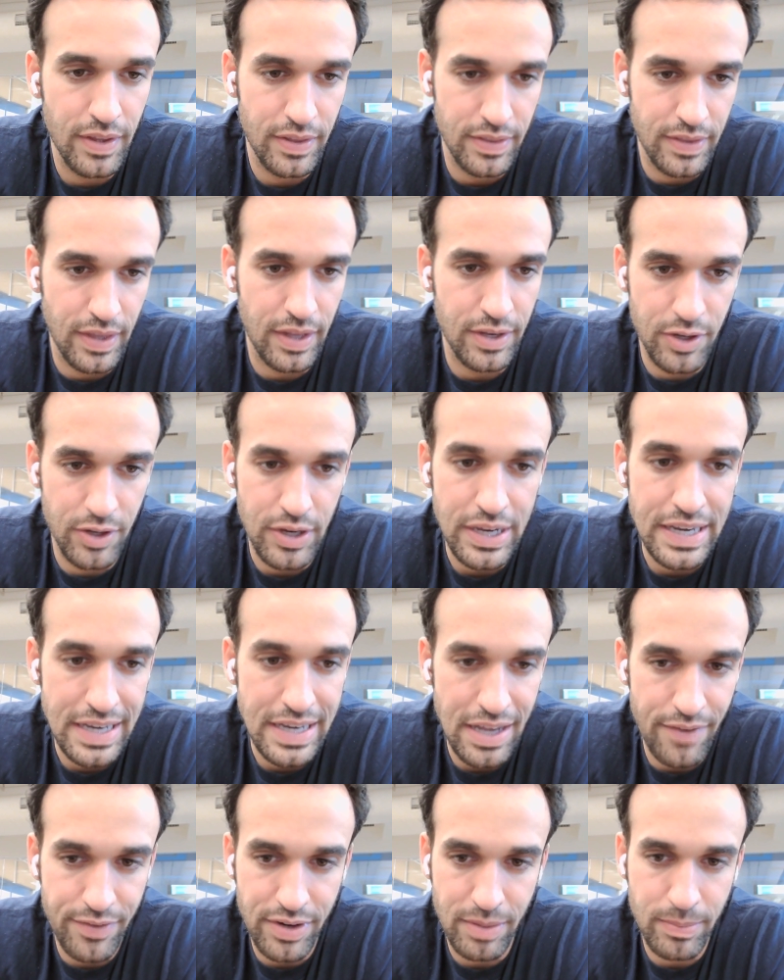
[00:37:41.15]
then you
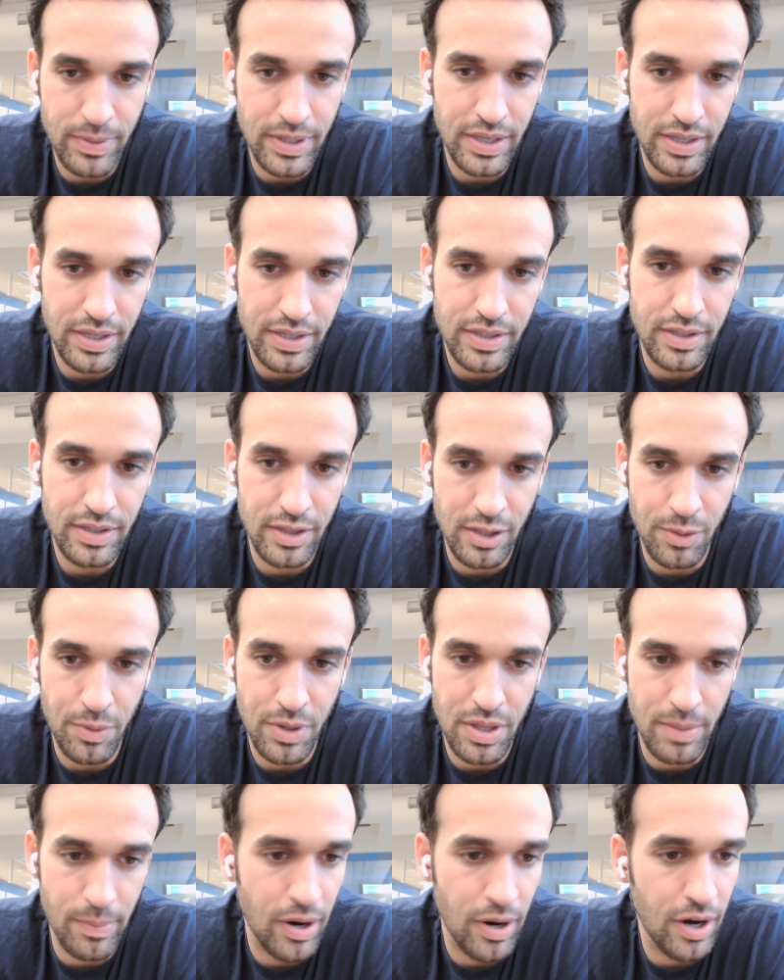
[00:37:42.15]
inevitably
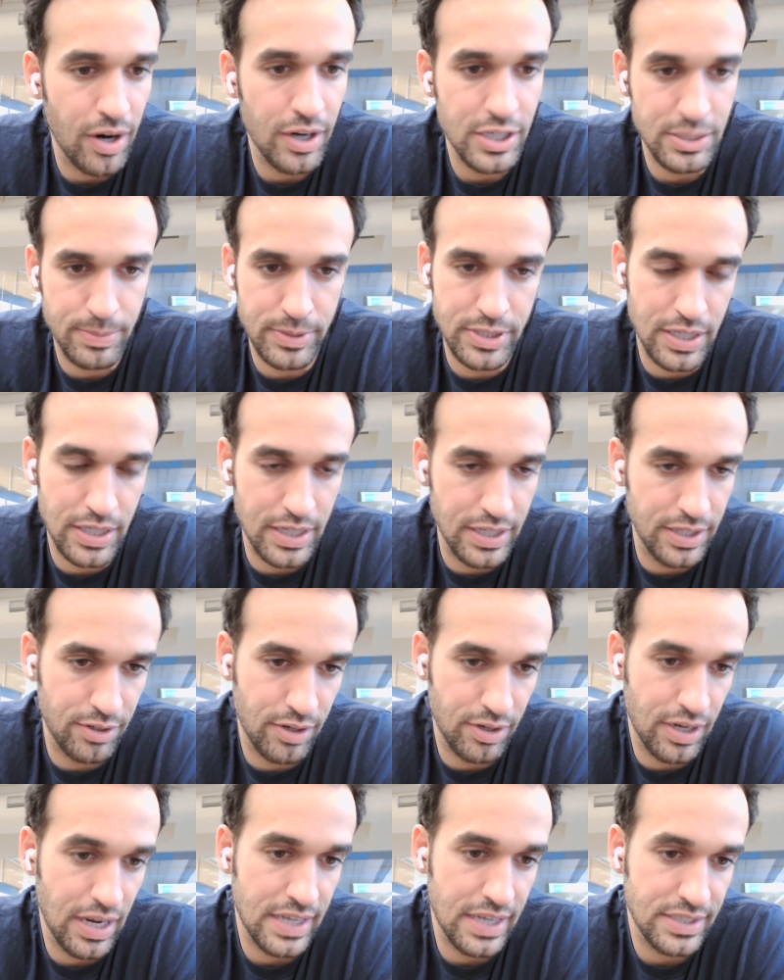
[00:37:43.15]
lower the bar, especially,
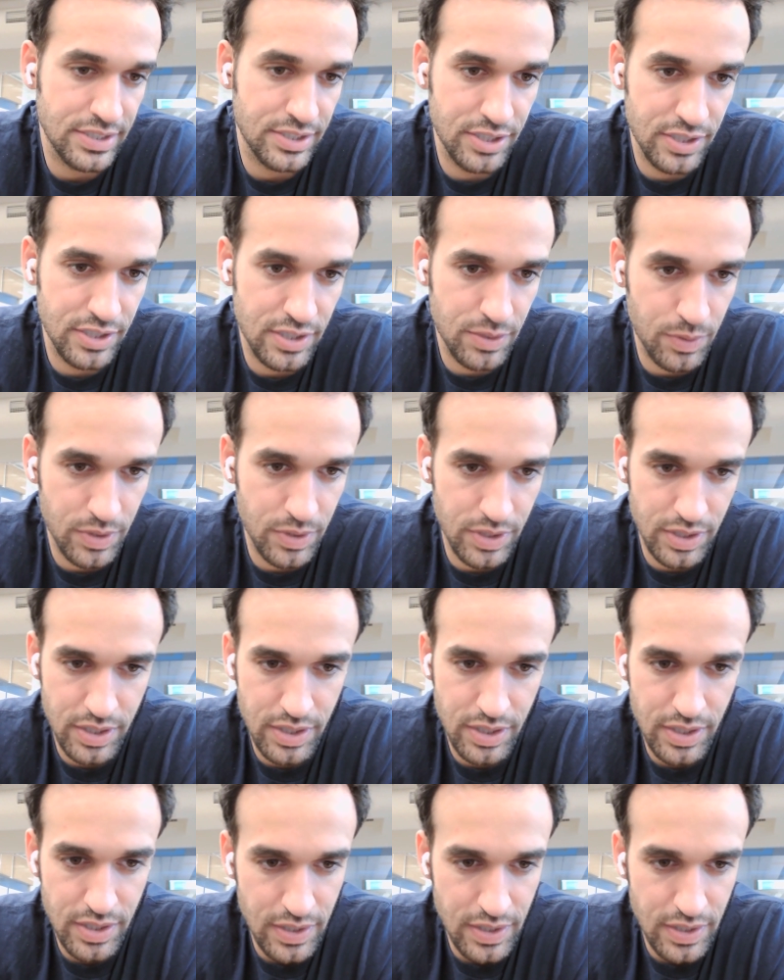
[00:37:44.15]
last year where